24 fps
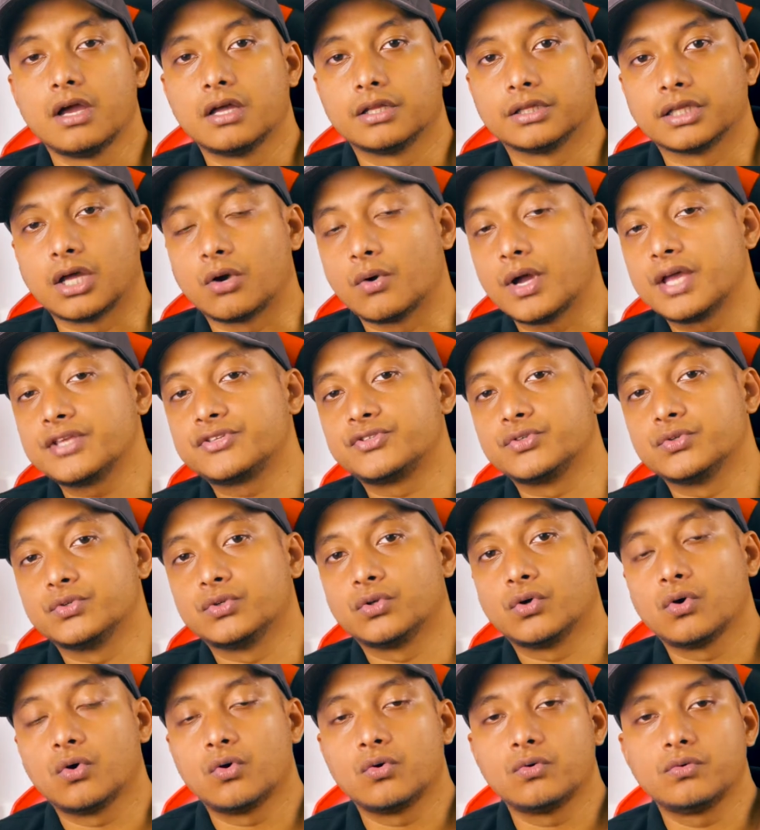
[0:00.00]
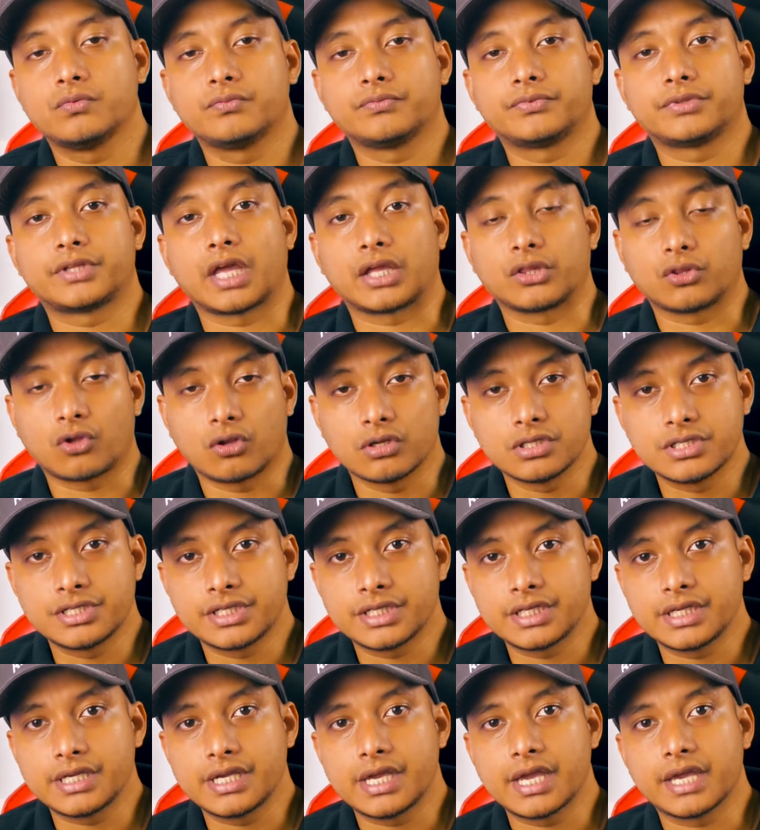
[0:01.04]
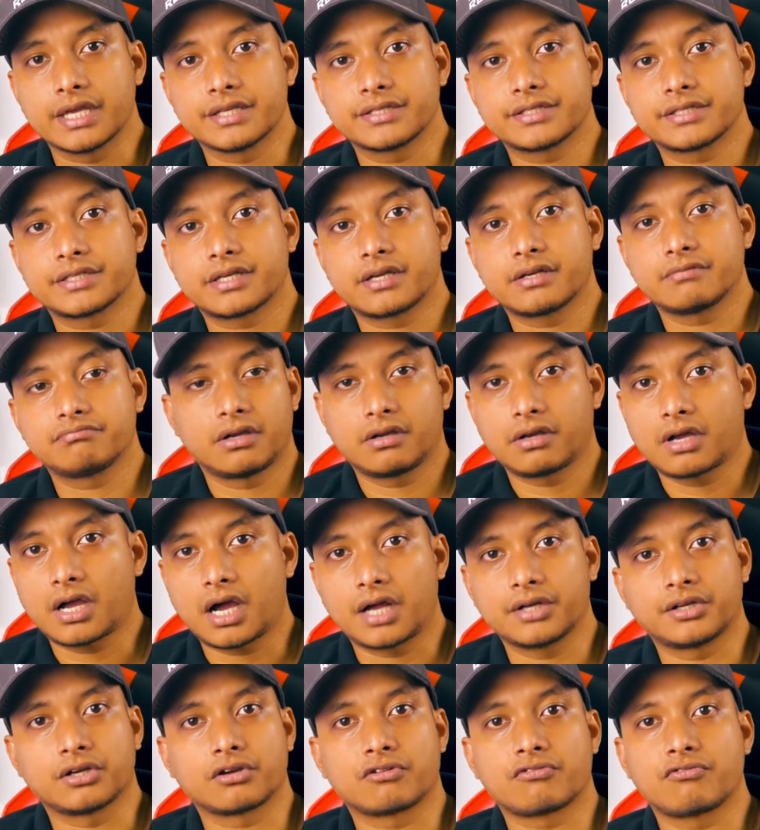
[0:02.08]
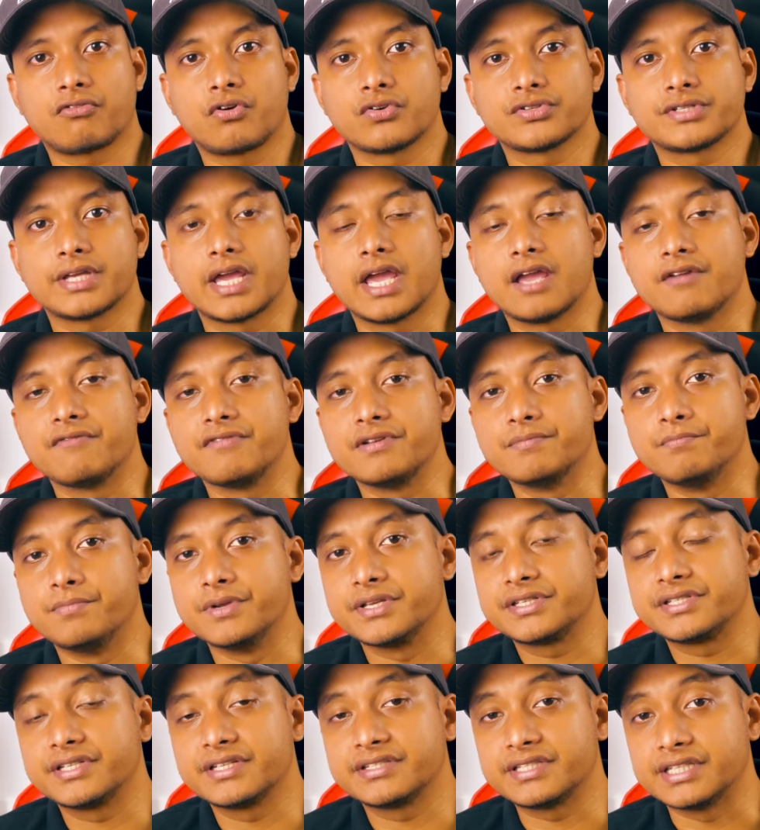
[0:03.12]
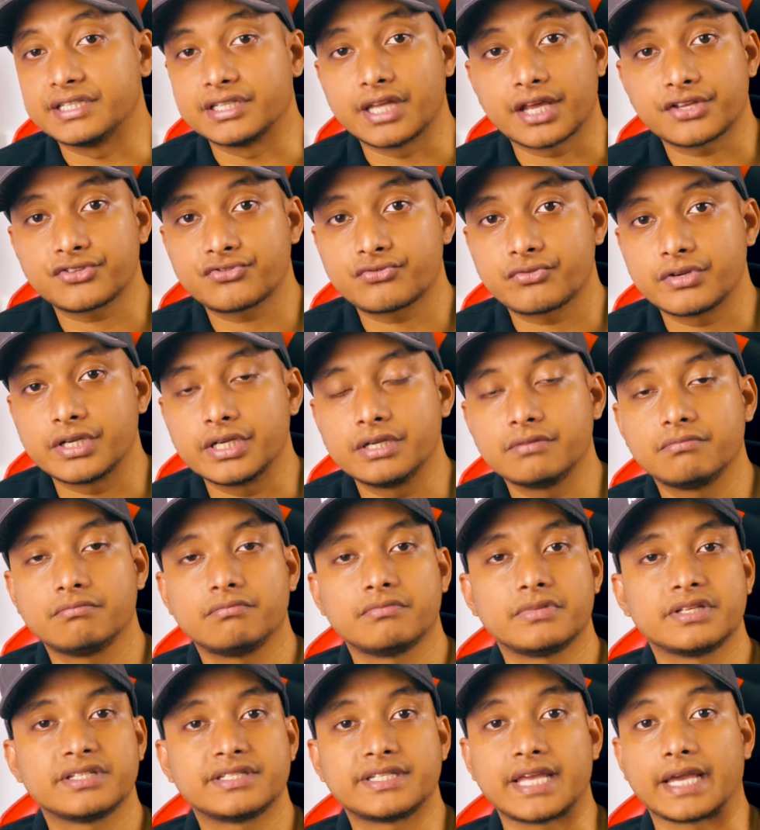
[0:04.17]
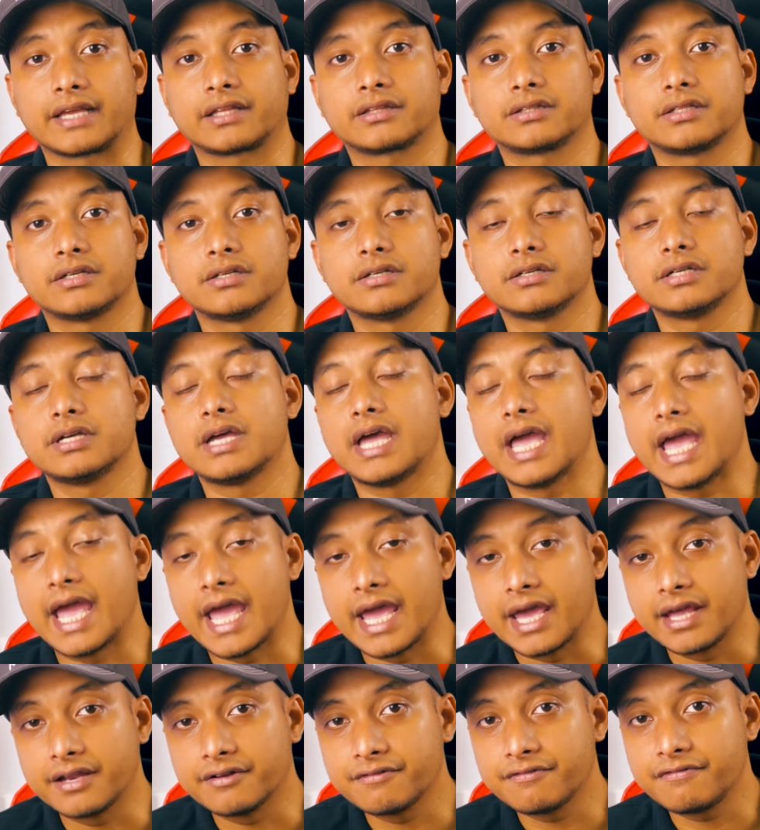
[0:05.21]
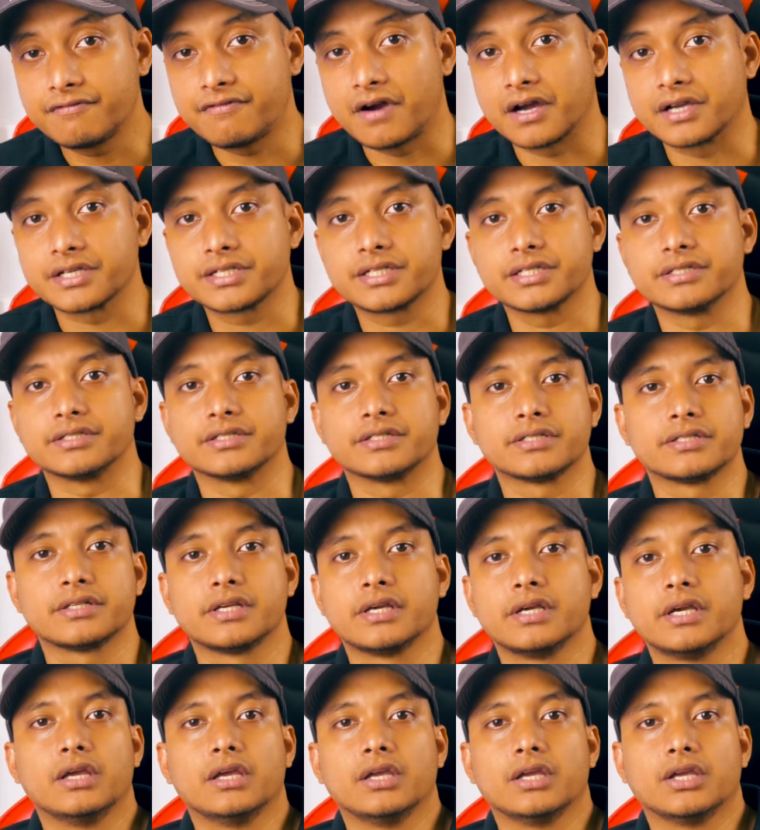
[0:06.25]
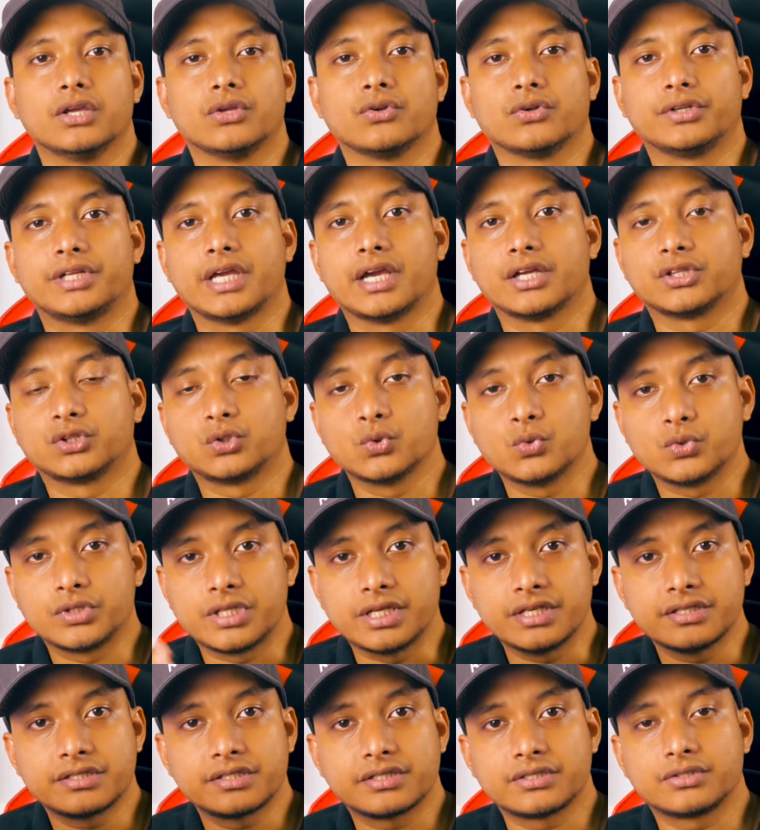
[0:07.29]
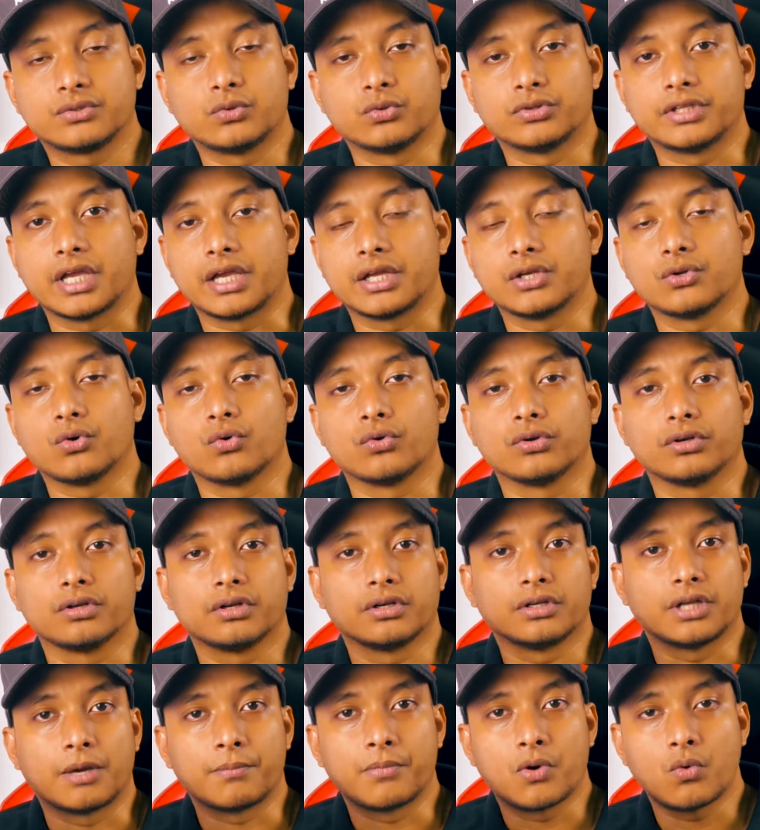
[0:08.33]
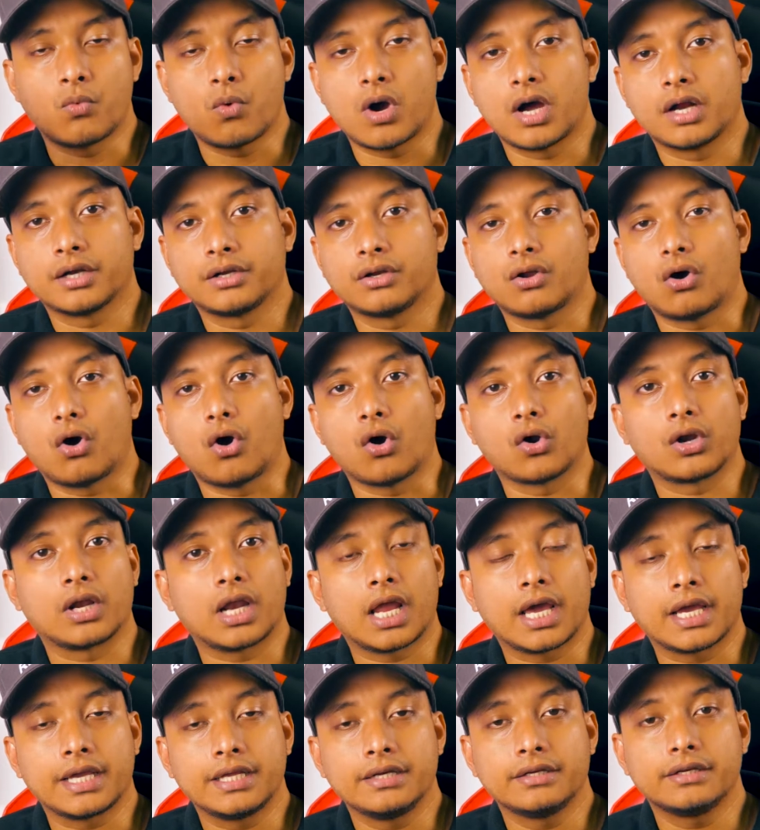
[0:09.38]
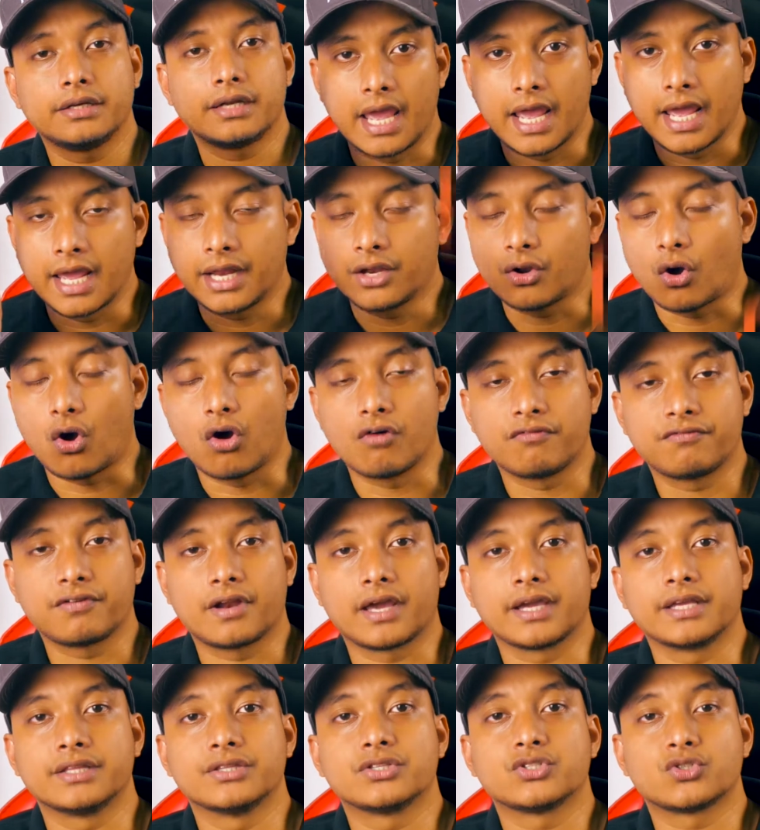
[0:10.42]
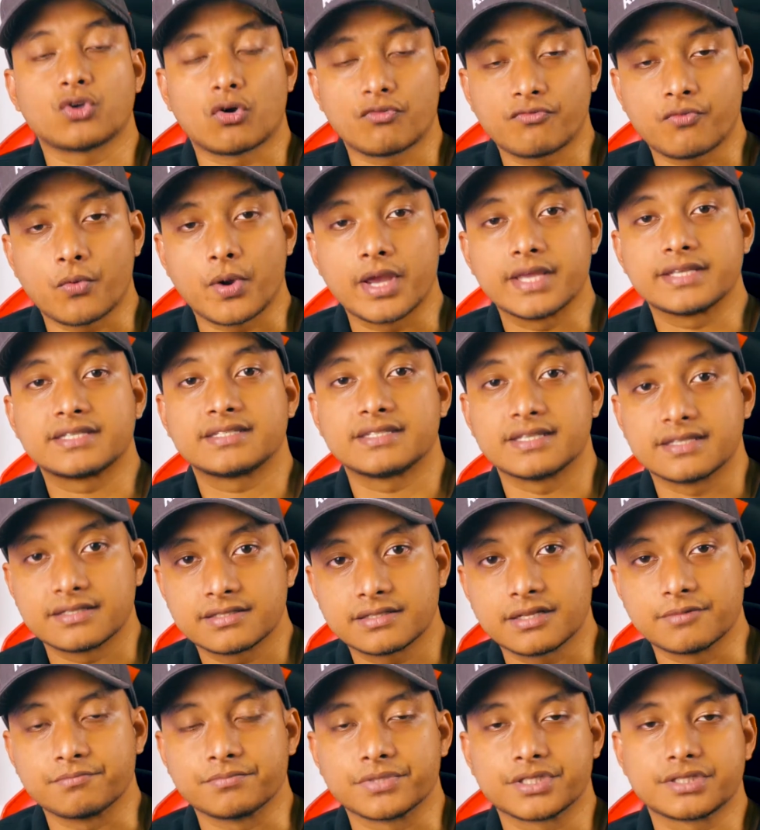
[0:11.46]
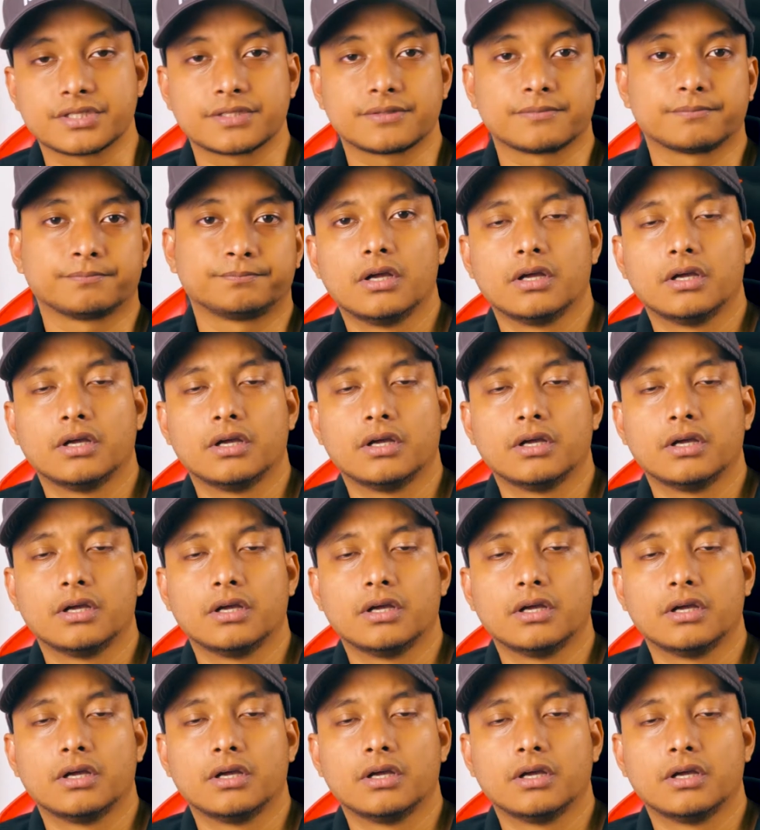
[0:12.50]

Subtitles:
Now, as you know, technology has cut across every business industry, sector, and functions. There are two things to take note. Number one, online and offline software systems.